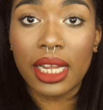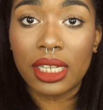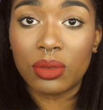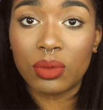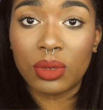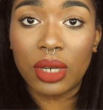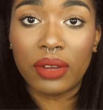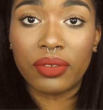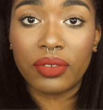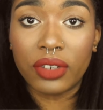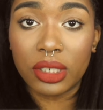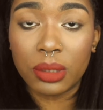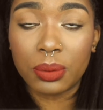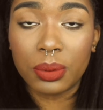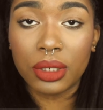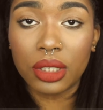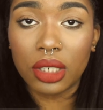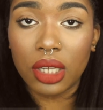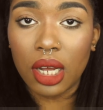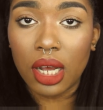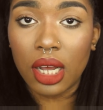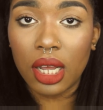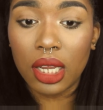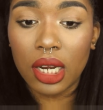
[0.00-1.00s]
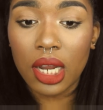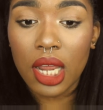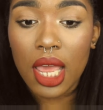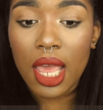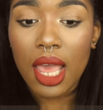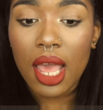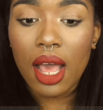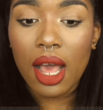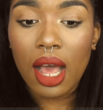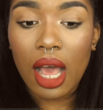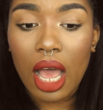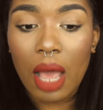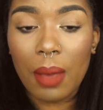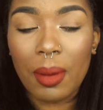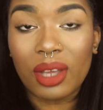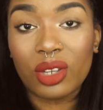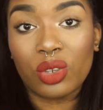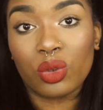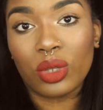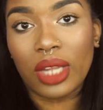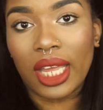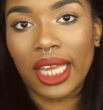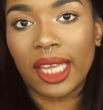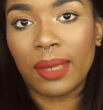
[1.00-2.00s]
as when I first put it on. I
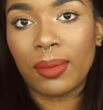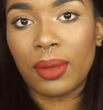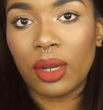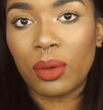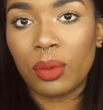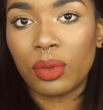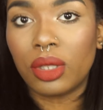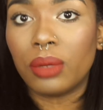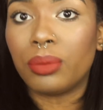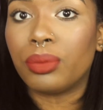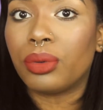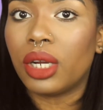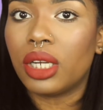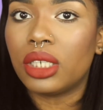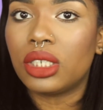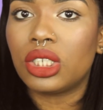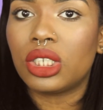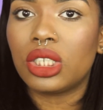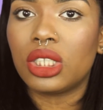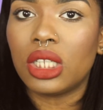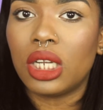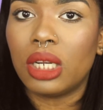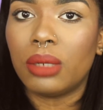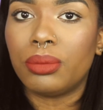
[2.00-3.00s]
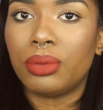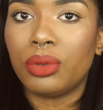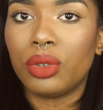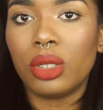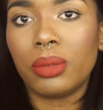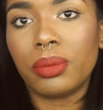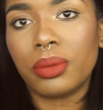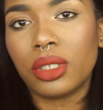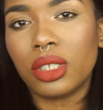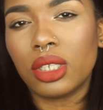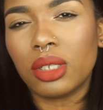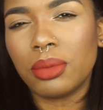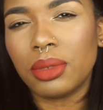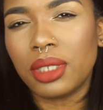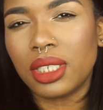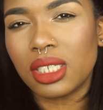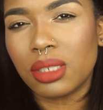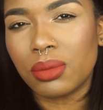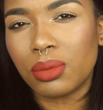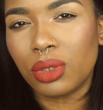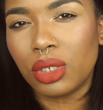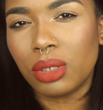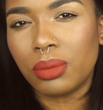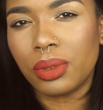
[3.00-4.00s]
do like it better with the brush than a beauty blender,
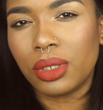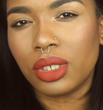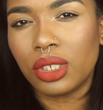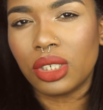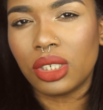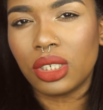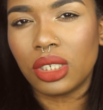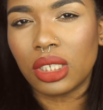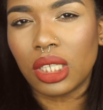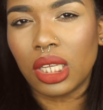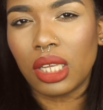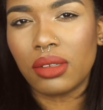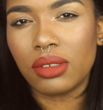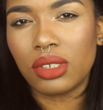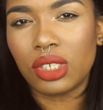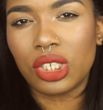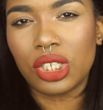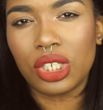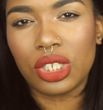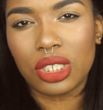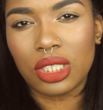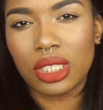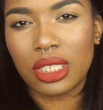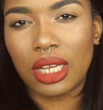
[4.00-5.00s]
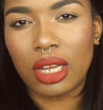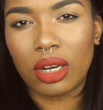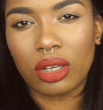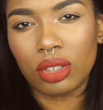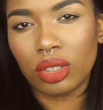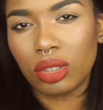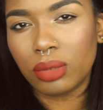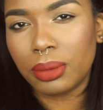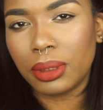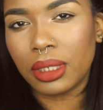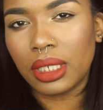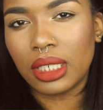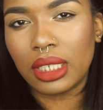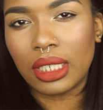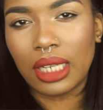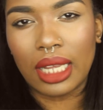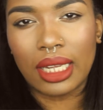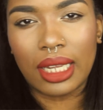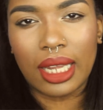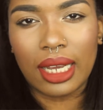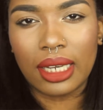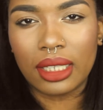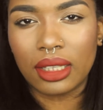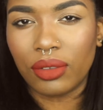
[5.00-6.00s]
because a beauty blender shears it out a little bit, and
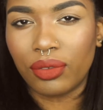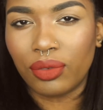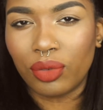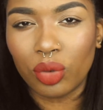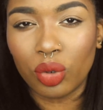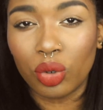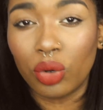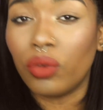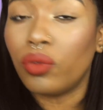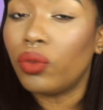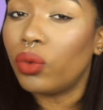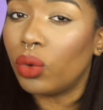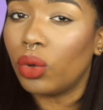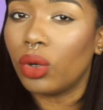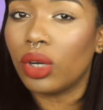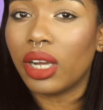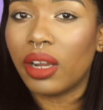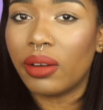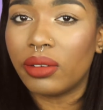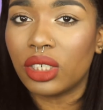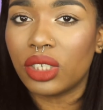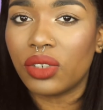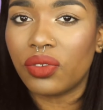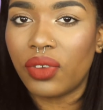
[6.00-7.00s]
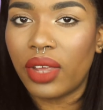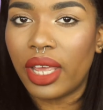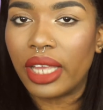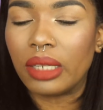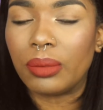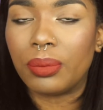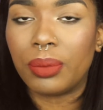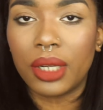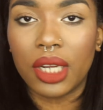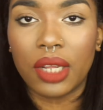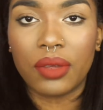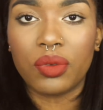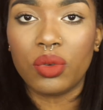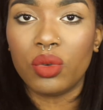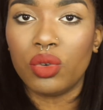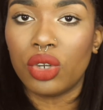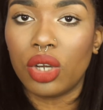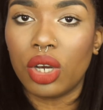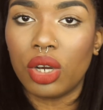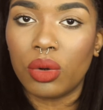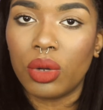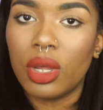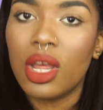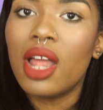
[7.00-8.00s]
I like the full coverage effect. But if you
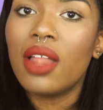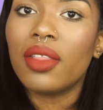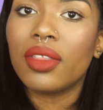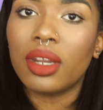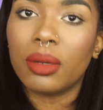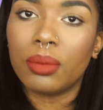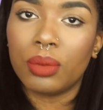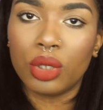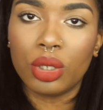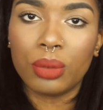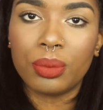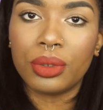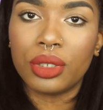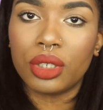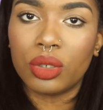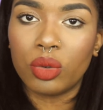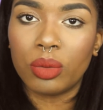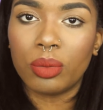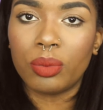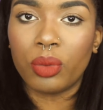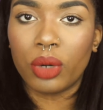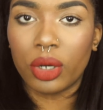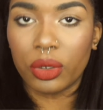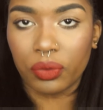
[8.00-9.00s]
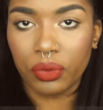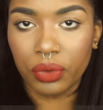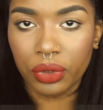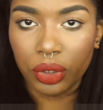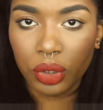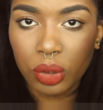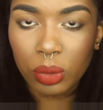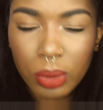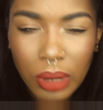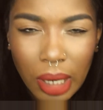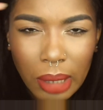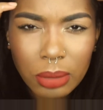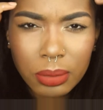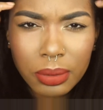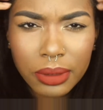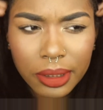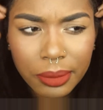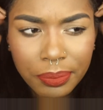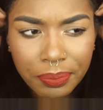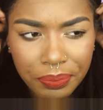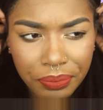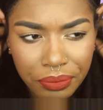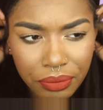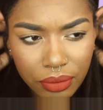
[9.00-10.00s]
don't, then a beauty blender will work for you
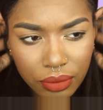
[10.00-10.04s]
probably.